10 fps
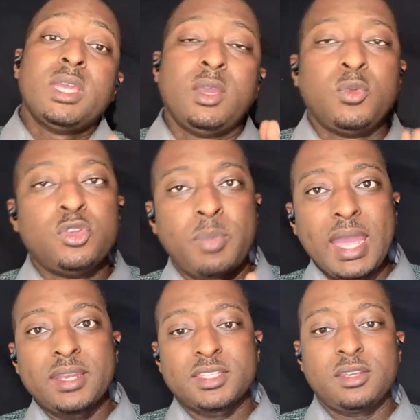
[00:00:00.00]
And when you're
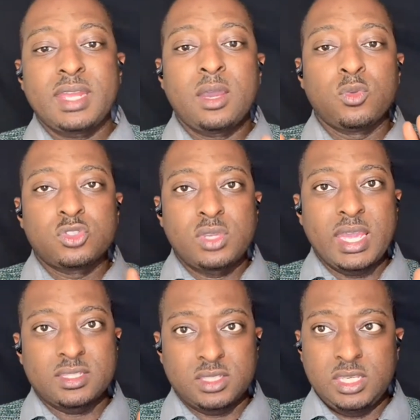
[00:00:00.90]
buying a tear down, I want you
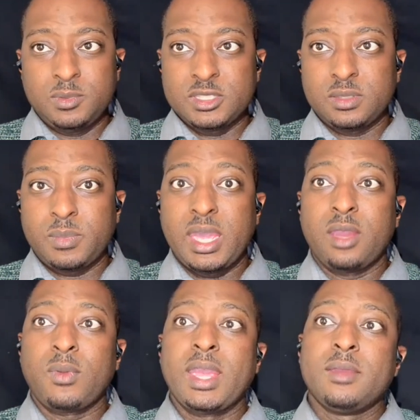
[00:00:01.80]
guys to keep this in
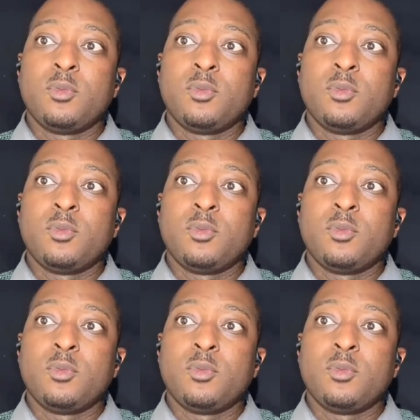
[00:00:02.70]
mind, right?